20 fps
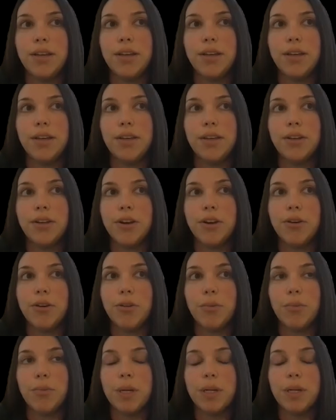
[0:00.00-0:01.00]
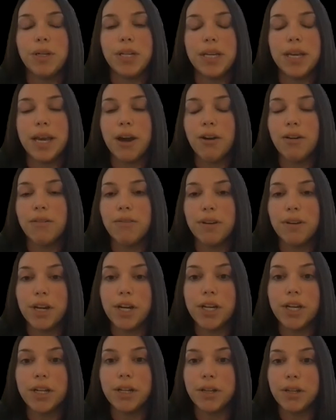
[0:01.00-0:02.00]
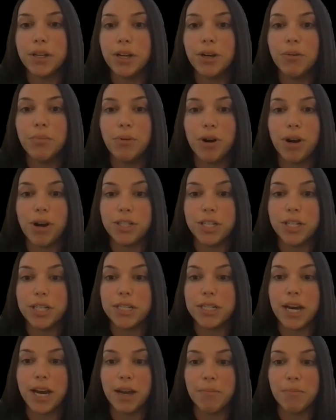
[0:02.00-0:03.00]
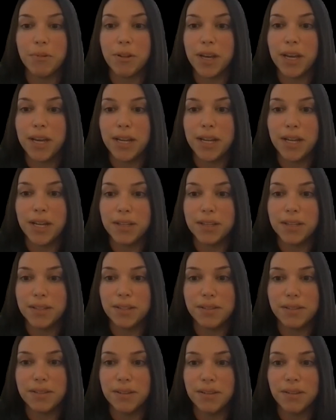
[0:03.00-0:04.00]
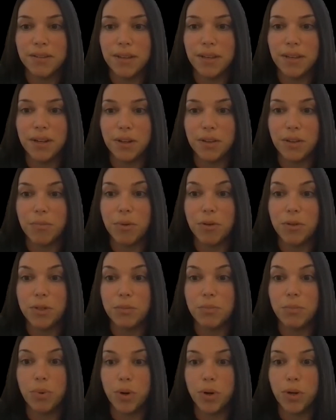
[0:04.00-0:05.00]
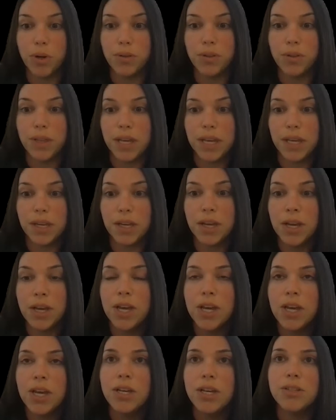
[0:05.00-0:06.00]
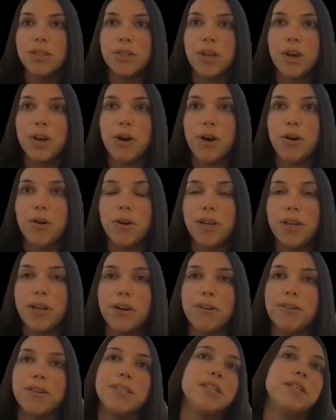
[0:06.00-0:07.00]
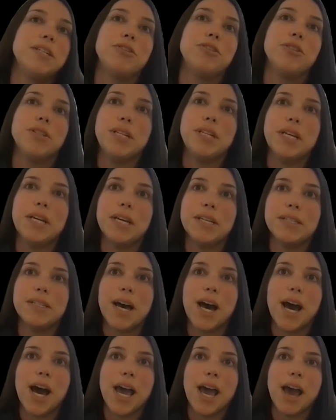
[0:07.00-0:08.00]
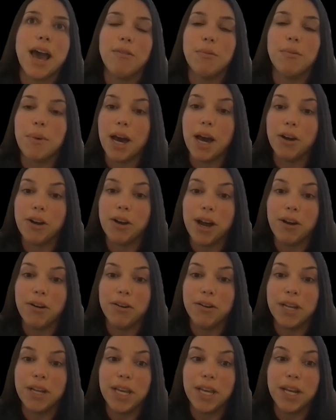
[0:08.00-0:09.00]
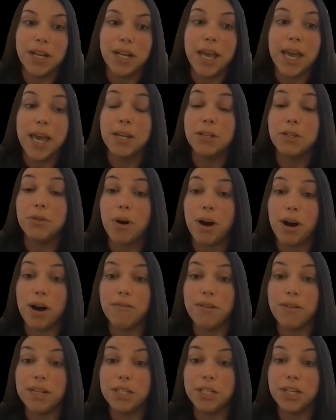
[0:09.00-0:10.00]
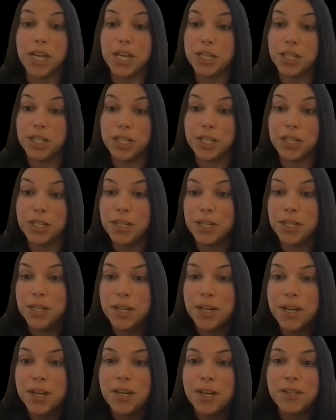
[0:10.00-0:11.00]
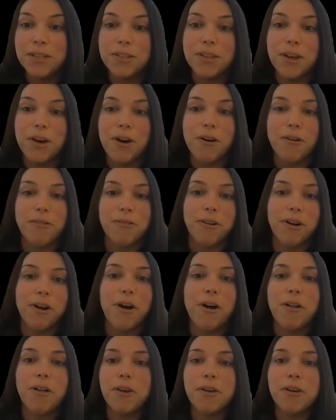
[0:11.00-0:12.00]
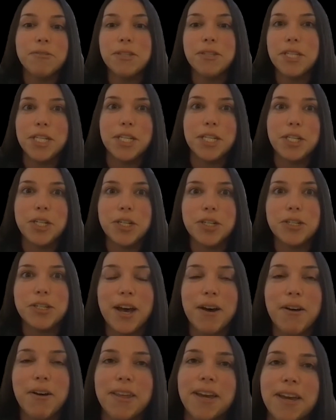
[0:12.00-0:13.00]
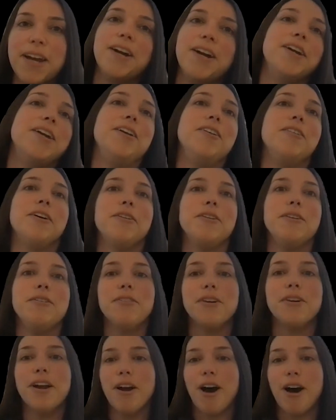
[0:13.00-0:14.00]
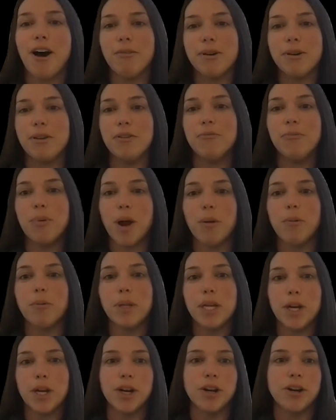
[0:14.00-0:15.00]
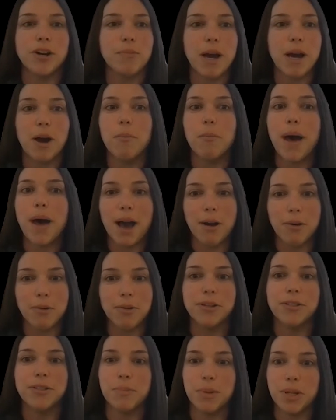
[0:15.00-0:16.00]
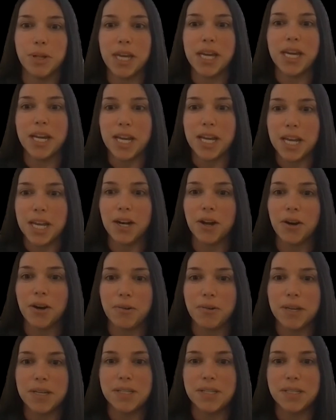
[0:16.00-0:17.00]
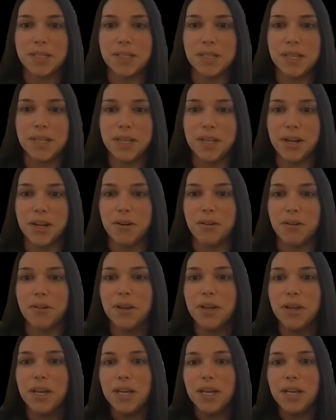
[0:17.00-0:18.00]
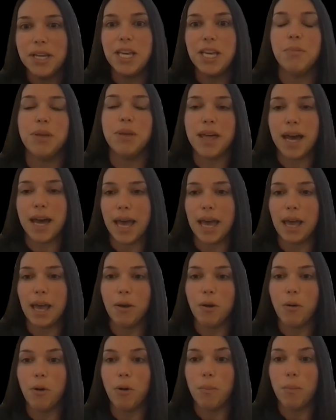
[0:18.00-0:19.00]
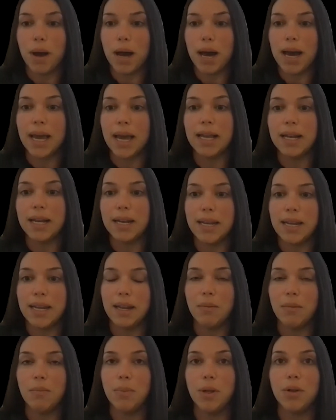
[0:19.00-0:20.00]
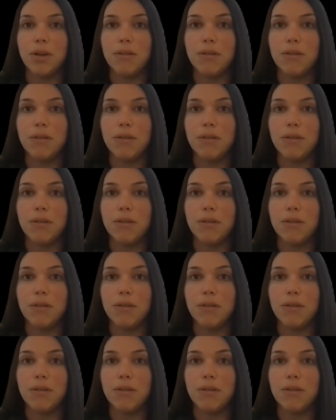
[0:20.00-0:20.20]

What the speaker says: building out a very clear project timeline is, the most important thing. So, it's interesting because I have a background in K-12 education. So for all those teachers out there, you've probably heard about backwards planning and always, keeping that angle in mind and building